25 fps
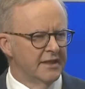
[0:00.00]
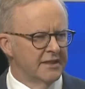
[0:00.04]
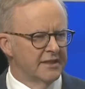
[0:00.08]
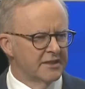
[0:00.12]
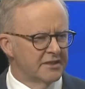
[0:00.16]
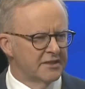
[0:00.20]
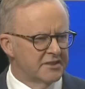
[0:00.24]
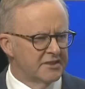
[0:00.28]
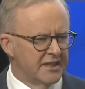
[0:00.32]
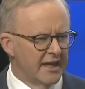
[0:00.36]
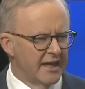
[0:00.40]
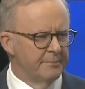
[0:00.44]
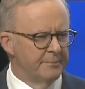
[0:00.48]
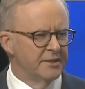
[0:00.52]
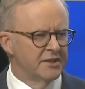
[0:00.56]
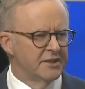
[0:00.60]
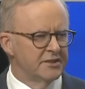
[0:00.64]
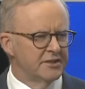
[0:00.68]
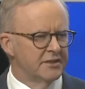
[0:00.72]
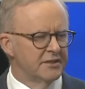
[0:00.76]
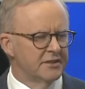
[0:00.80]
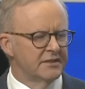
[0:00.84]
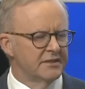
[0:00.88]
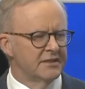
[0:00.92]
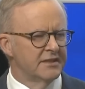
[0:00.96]
that
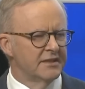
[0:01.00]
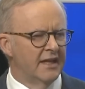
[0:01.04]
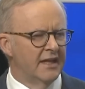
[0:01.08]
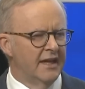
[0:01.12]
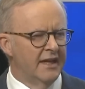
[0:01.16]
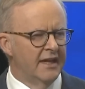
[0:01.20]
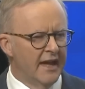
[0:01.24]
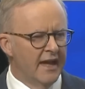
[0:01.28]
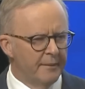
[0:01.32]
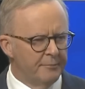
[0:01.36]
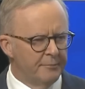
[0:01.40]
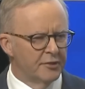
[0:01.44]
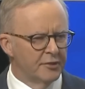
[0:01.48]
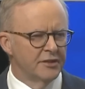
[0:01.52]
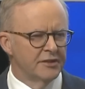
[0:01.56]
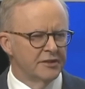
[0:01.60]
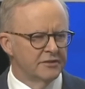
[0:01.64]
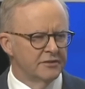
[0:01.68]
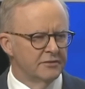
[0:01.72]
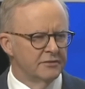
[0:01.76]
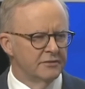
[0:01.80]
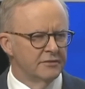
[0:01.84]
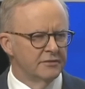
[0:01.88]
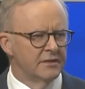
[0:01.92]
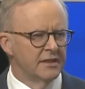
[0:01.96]
establishes an
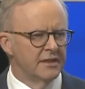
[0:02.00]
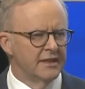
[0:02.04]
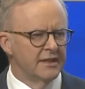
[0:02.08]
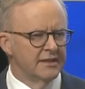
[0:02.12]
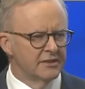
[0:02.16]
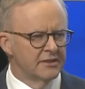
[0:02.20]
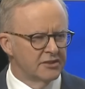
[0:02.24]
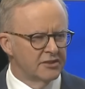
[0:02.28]
Aboriginal